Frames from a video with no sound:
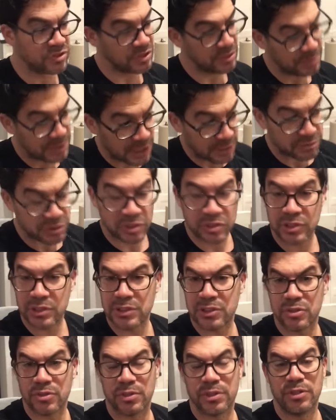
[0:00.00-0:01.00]
And sometimes it's
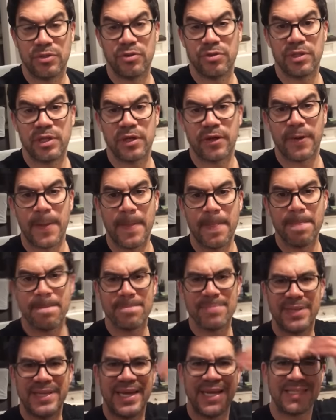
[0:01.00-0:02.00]
easier than you think.
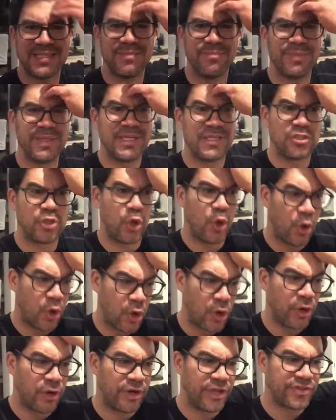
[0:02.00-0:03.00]
It hasn't been as
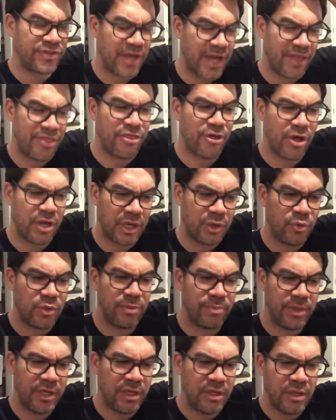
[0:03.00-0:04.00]
hard as I thought it
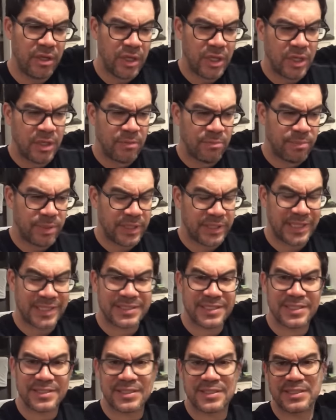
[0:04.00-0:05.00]
would be. But
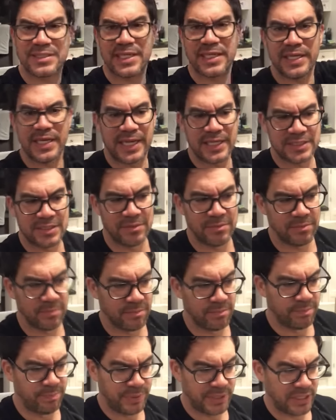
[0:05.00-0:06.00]
that's not to say it hasn't
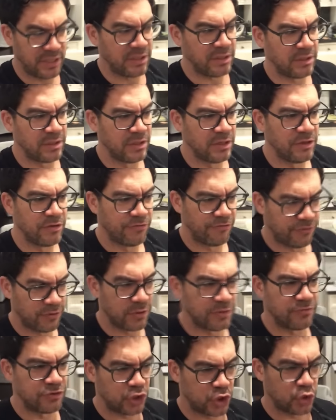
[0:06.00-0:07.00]
been
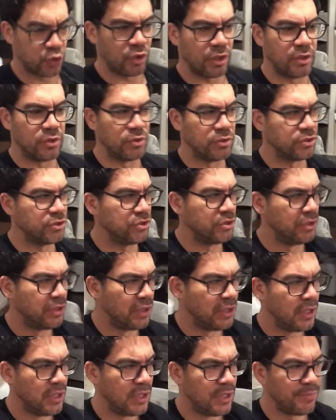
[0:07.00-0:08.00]
full of struggles.
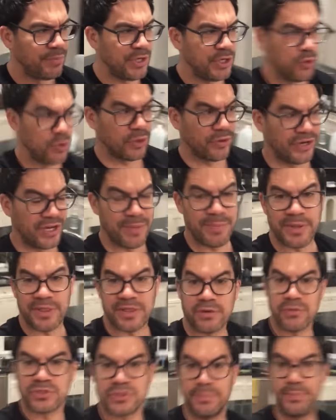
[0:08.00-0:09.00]
I mean, growing up,
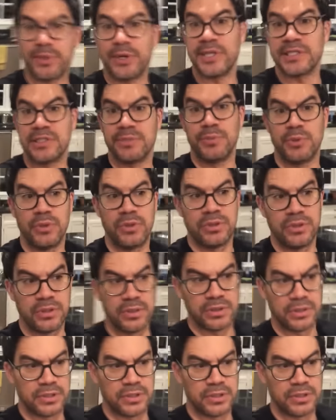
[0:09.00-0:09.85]
I thought it was impossible.